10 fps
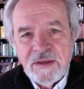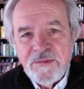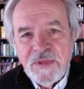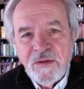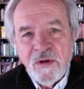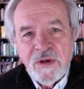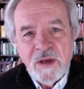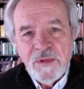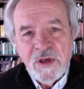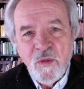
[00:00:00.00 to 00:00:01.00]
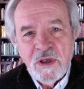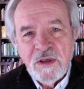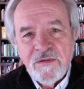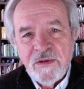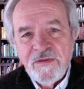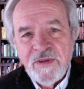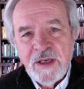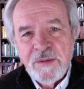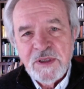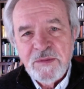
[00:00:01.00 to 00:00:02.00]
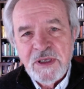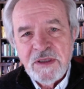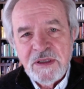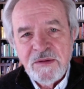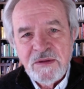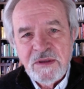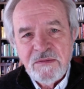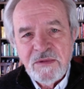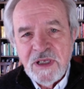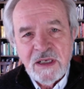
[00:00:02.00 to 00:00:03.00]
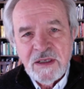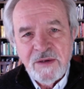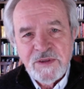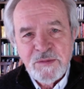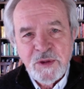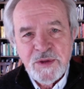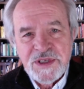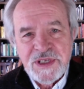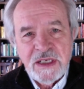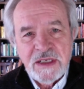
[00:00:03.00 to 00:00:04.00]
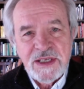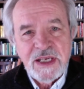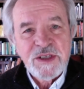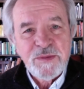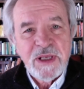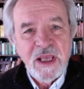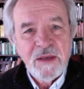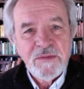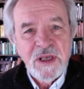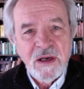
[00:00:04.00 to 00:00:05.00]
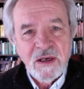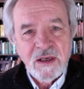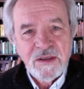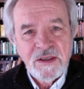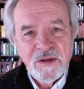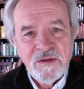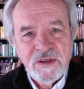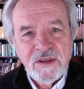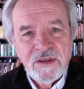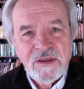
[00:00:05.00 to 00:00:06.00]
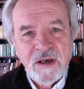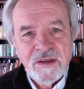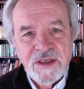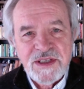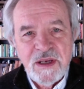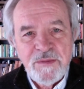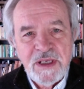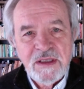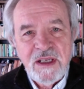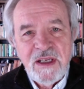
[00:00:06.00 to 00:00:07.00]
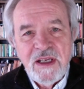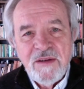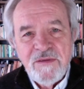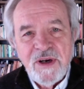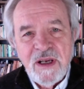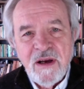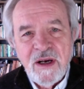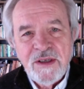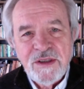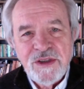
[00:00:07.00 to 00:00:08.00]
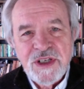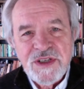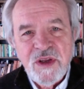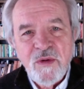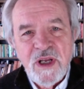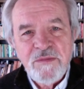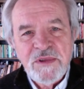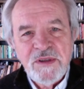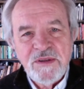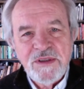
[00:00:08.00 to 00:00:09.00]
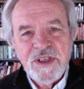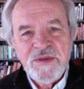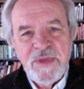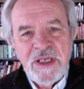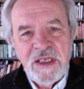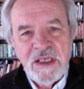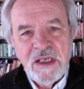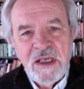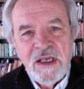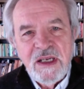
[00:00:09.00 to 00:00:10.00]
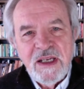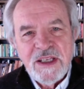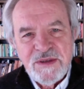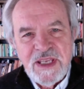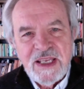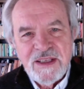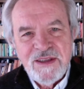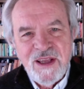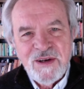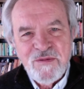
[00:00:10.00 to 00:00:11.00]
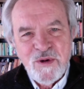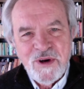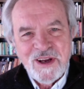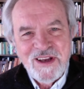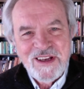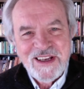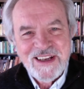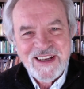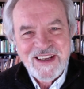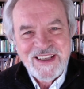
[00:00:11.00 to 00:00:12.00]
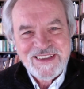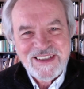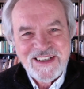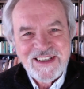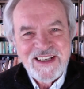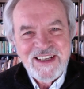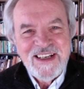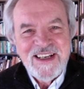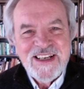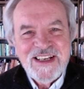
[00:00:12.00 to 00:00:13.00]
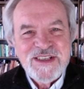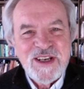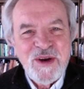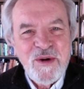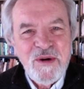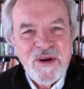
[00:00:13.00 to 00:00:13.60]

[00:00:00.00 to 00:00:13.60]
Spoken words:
growing up in a wonderful family, but who were not comfortable with sex became dark. The darkness, something very hard to just own up to and just be. It's taken a lot of work, and so